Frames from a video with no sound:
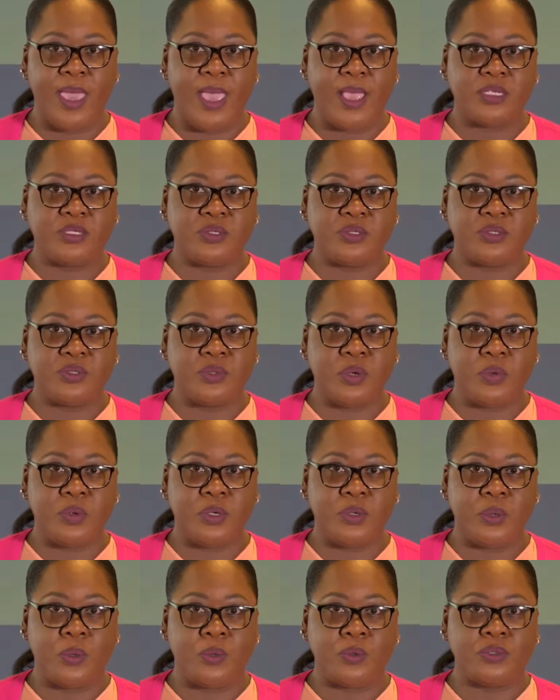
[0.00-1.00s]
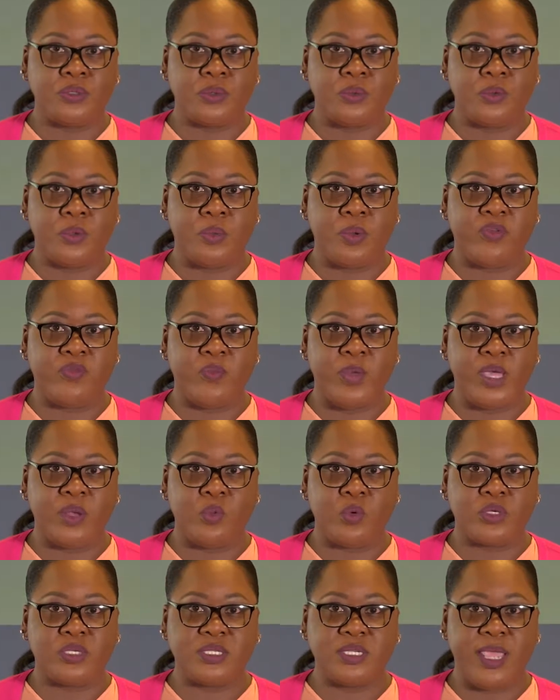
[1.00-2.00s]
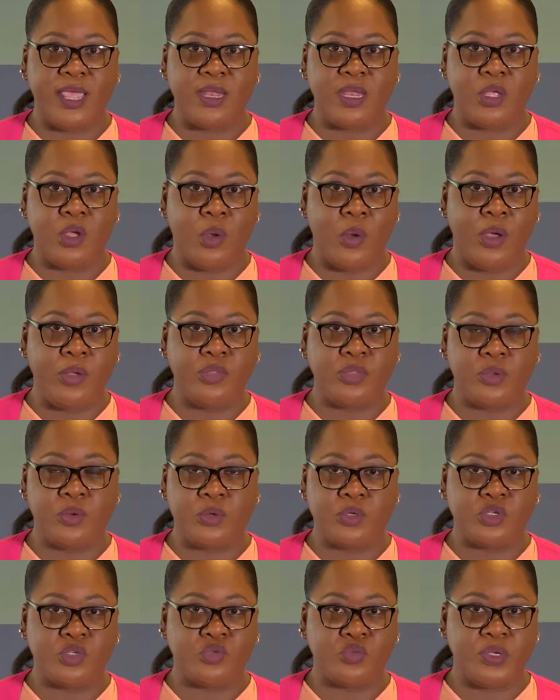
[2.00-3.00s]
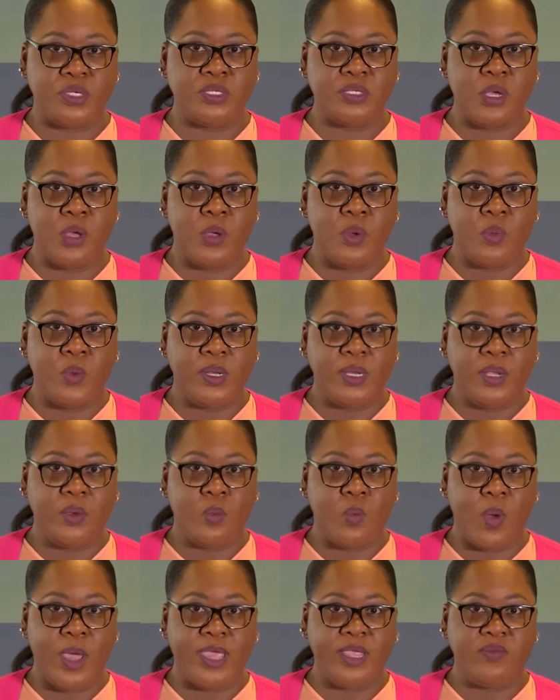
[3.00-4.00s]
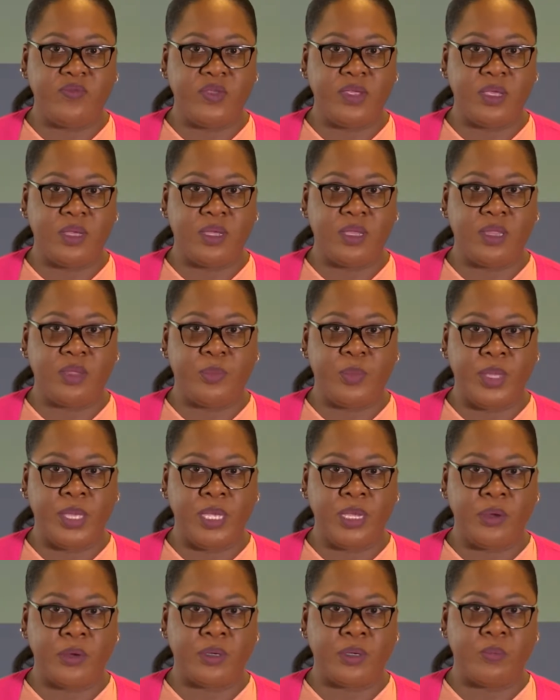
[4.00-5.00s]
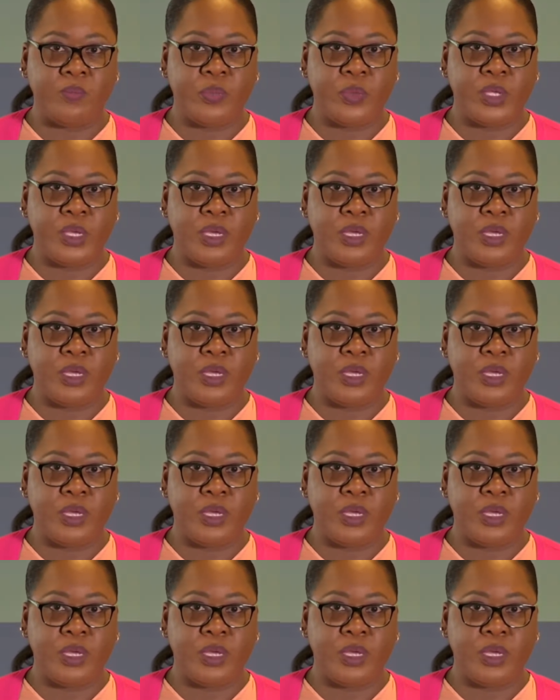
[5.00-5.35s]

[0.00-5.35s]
As the story goes, a group of men were standing on 3rd Street when a white vehicle appeared.